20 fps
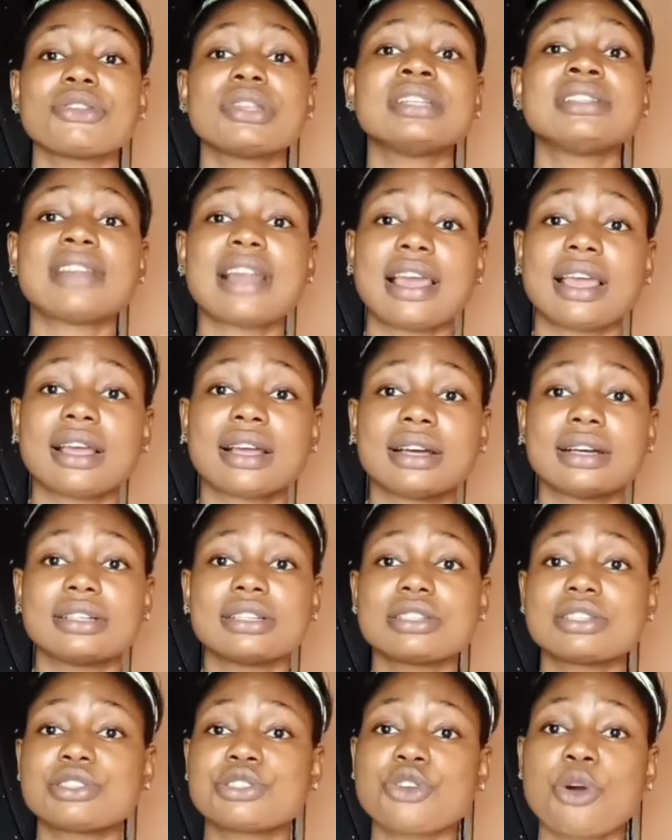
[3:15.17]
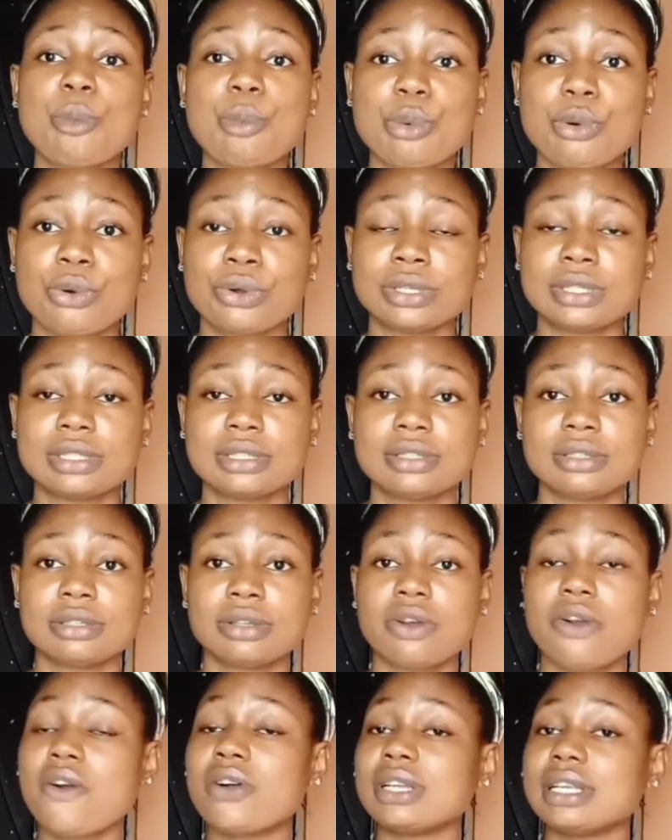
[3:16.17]
like sunburn,
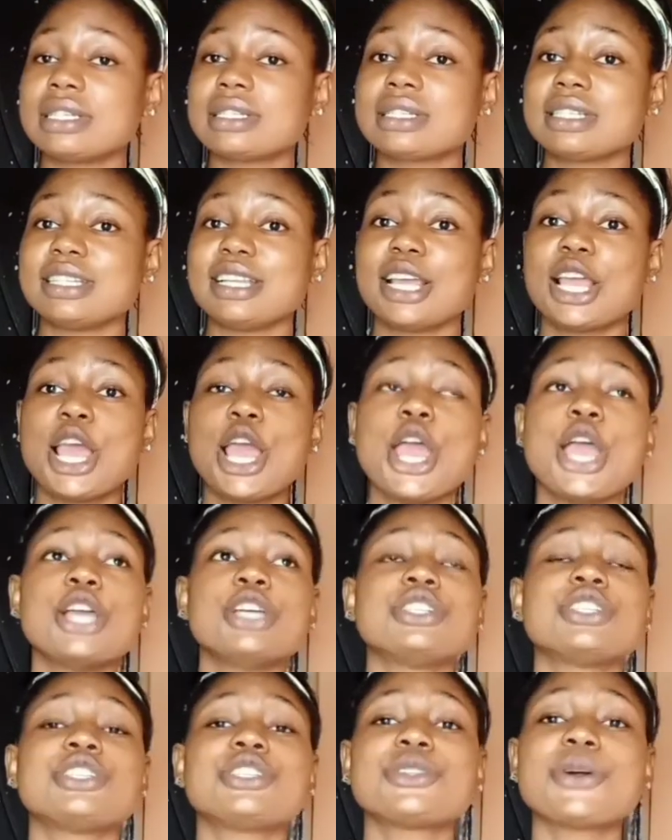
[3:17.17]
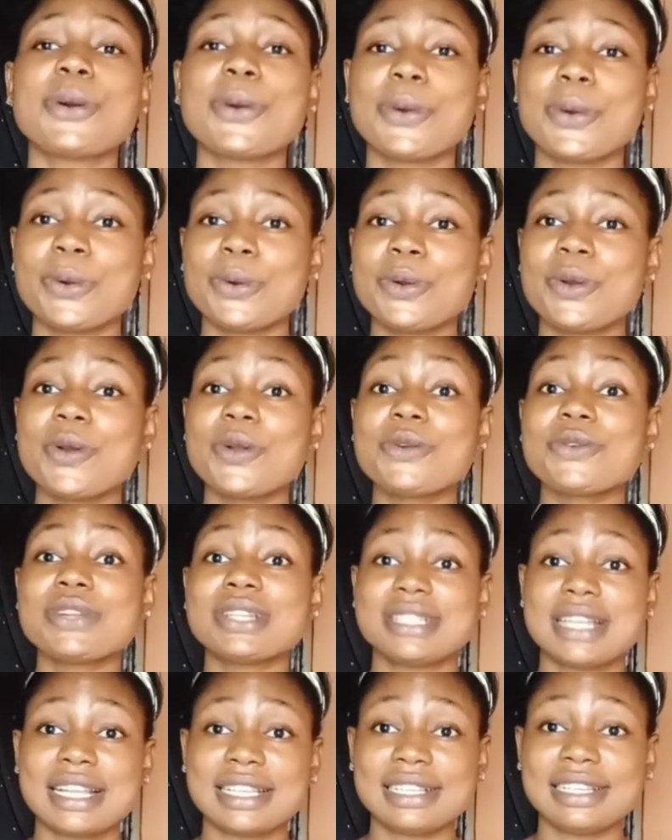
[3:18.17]
honestly. So
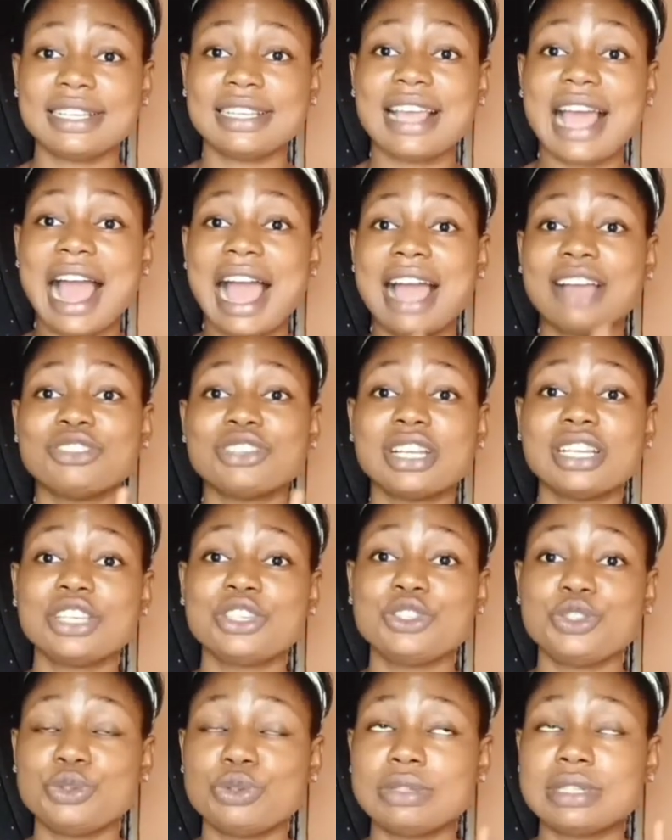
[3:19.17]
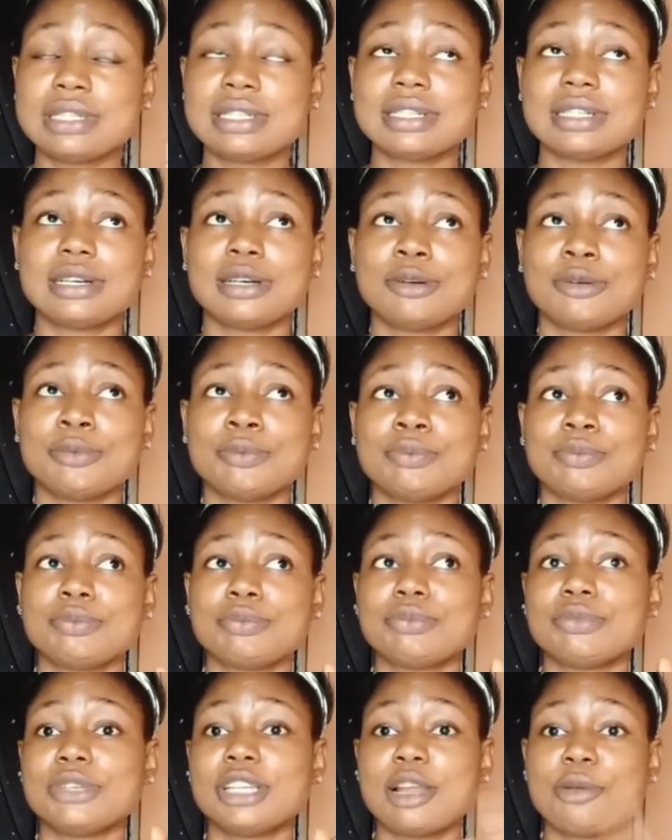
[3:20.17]
recently, I actually used
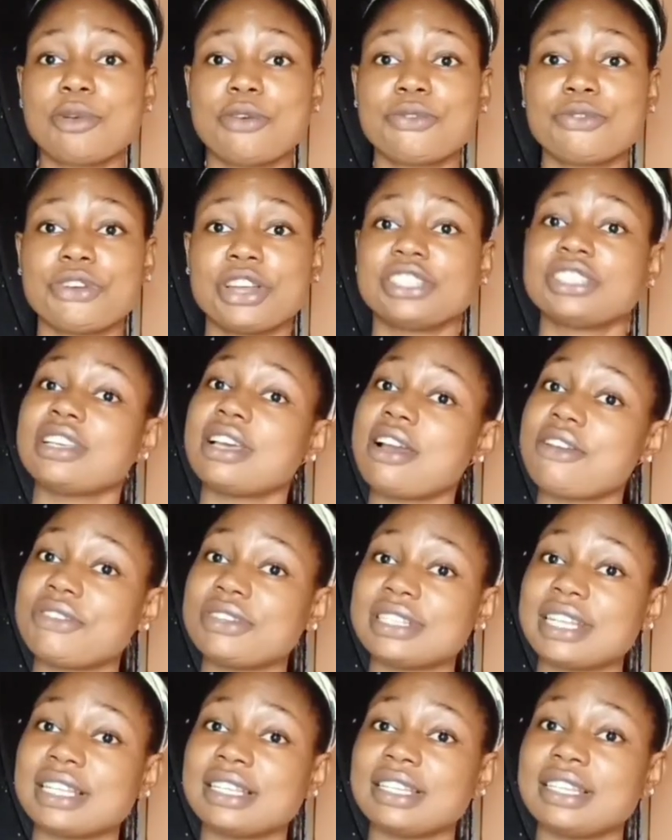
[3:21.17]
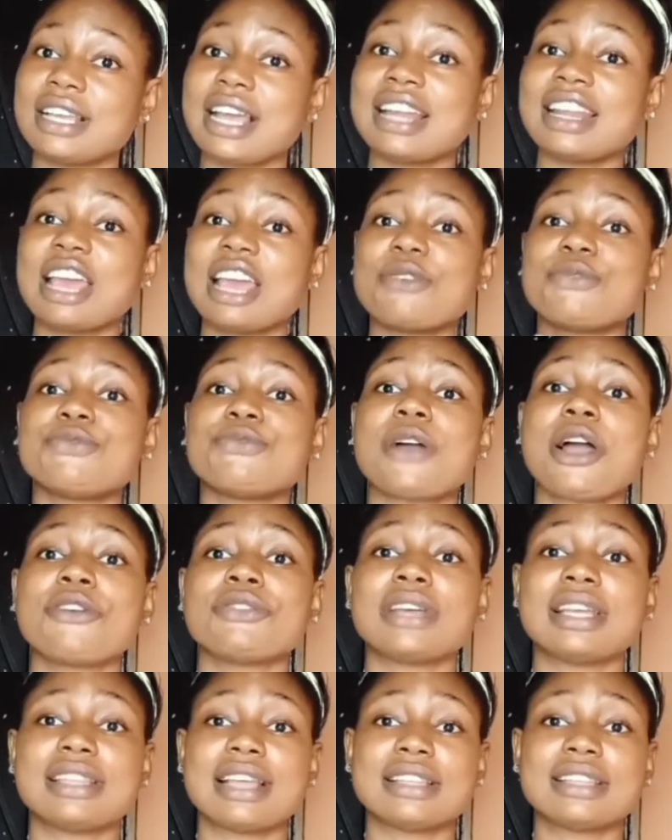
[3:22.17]
lemon fresh recently, and I
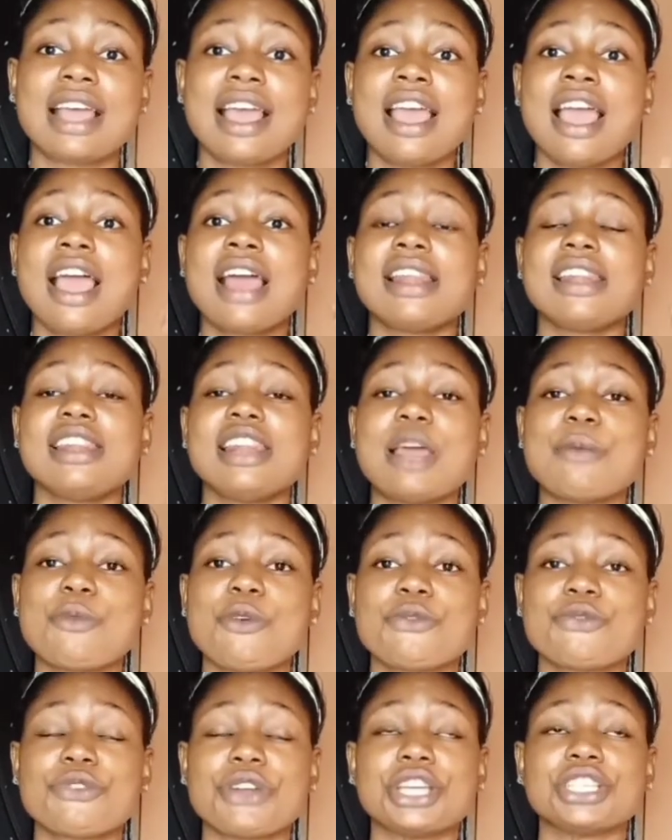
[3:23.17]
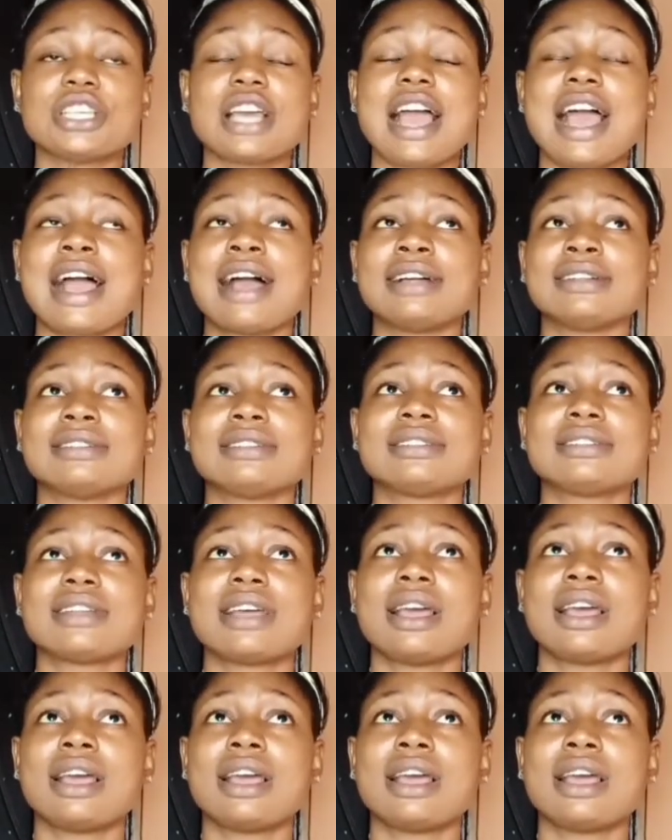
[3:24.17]
found out that lemon fresh has